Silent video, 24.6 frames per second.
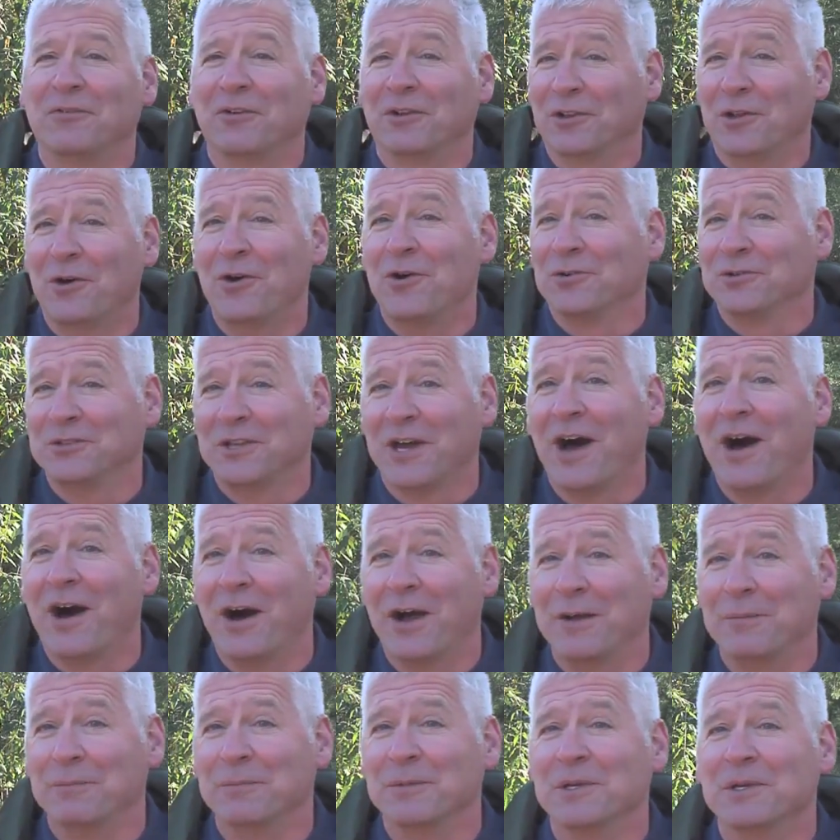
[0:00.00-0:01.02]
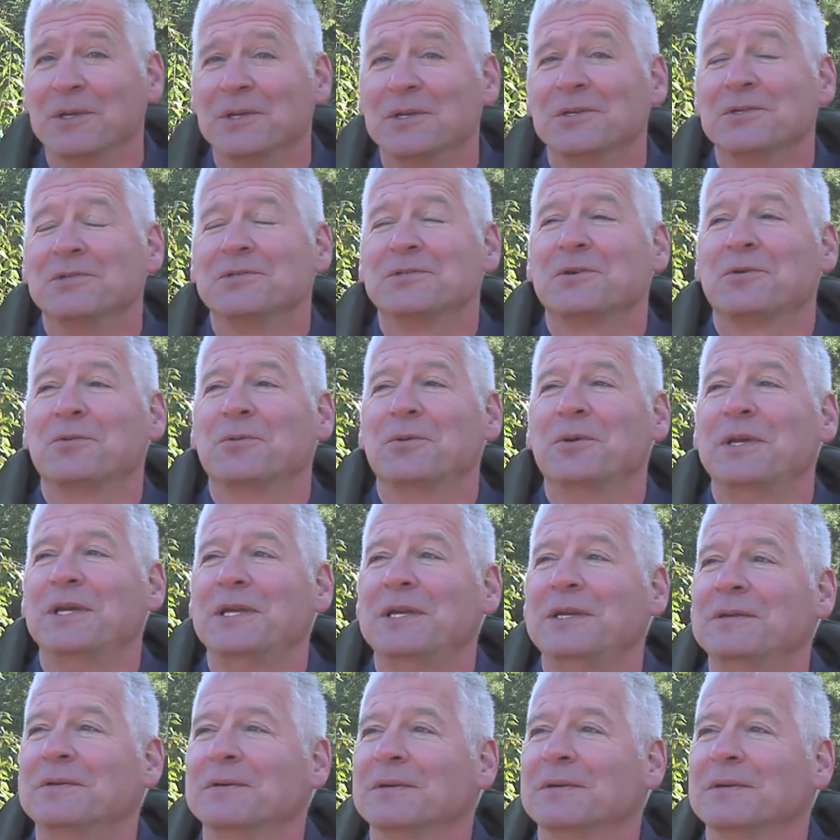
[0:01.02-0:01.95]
for a long time. So we,